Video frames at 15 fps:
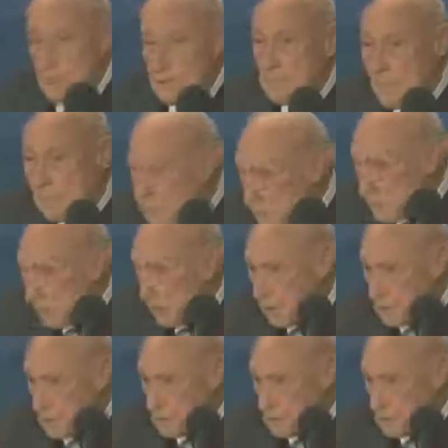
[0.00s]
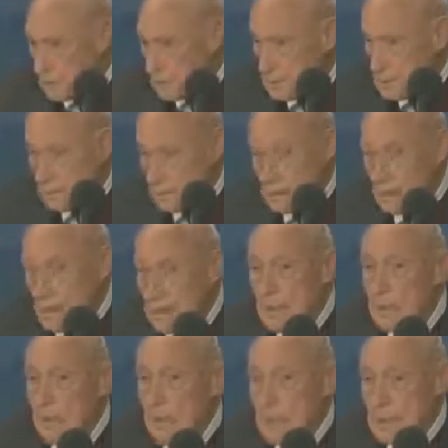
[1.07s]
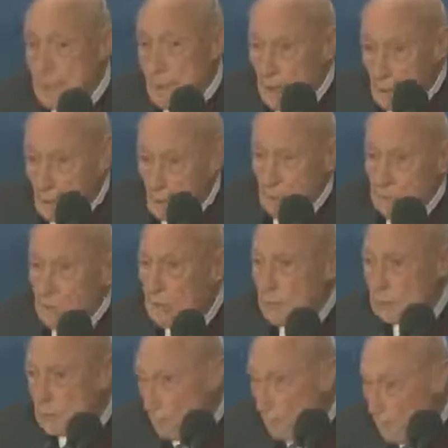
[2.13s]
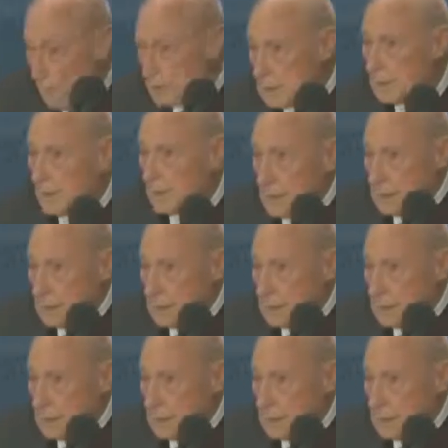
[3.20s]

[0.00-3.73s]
penetration in every one of our